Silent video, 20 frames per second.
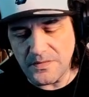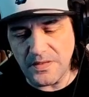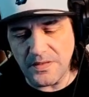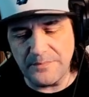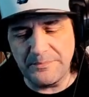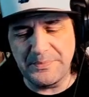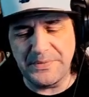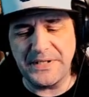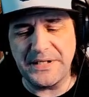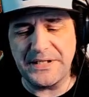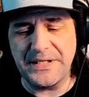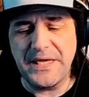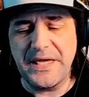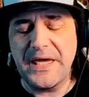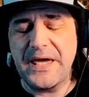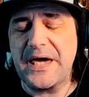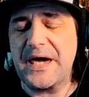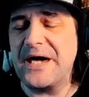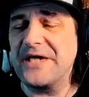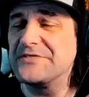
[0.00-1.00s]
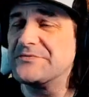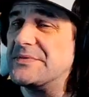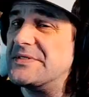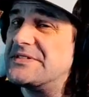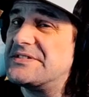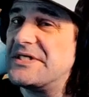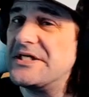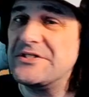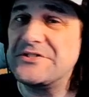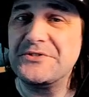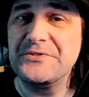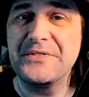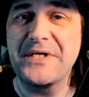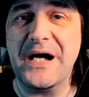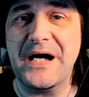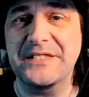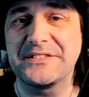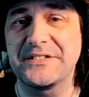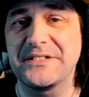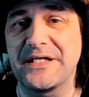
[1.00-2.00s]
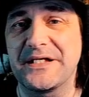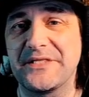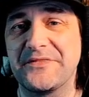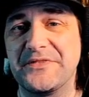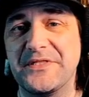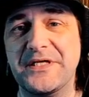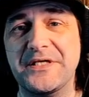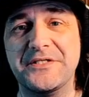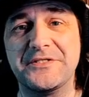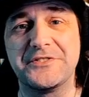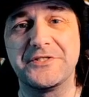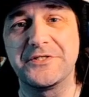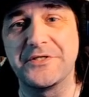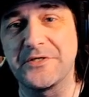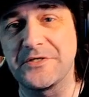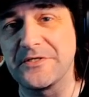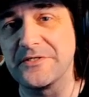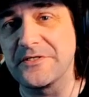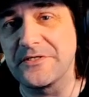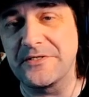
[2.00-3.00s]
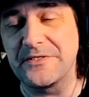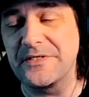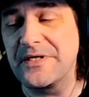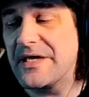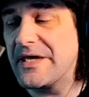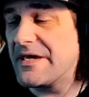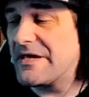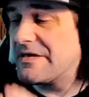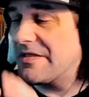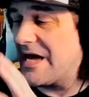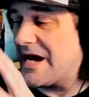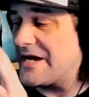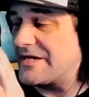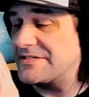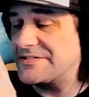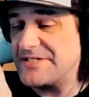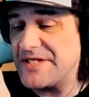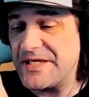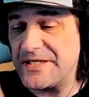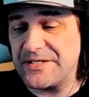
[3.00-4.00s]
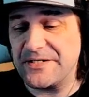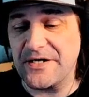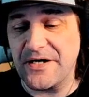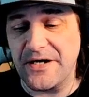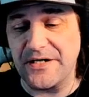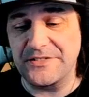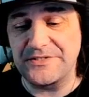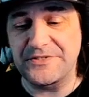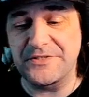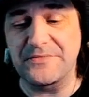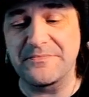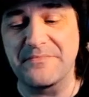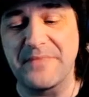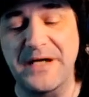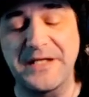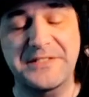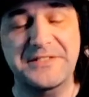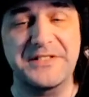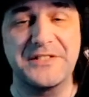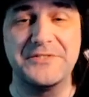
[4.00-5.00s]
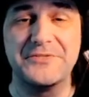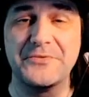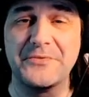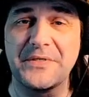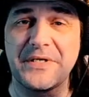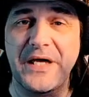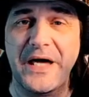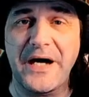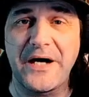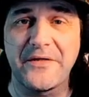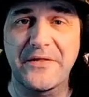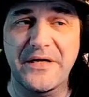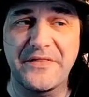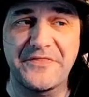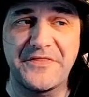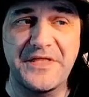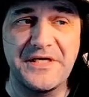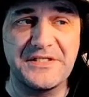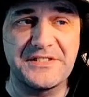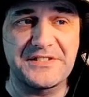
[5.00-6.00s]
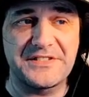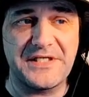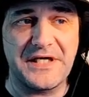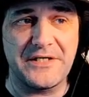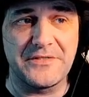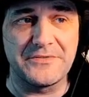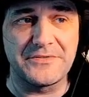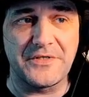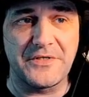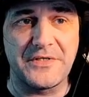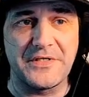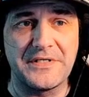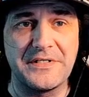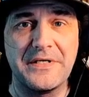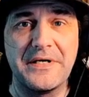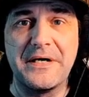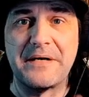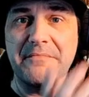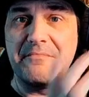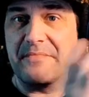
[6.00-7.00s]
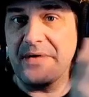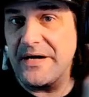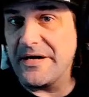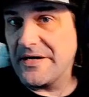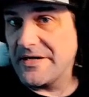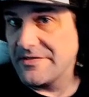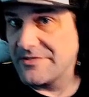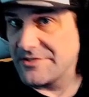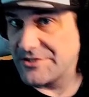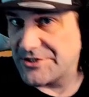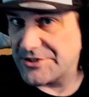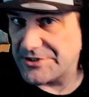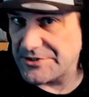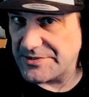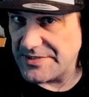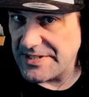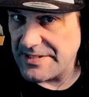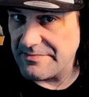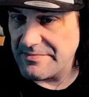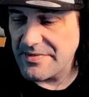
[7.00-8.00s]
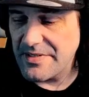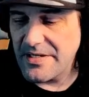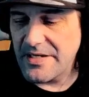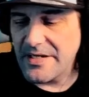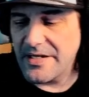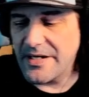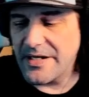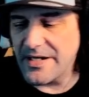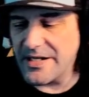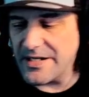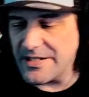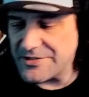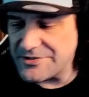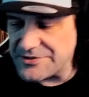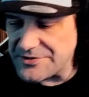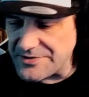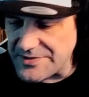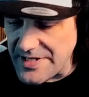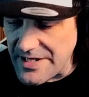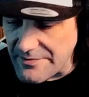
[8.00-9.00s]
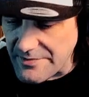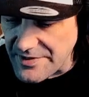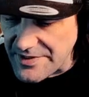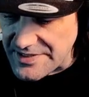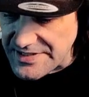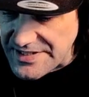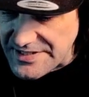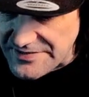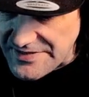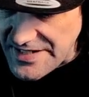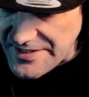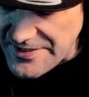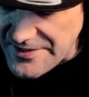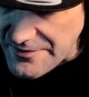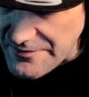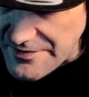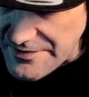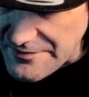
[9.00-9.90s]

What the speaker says: But as we teach you guys a lot of things, you're going to learn how to take certain mics and do it how things sound on my other stream. So yeah, we're going to get that going.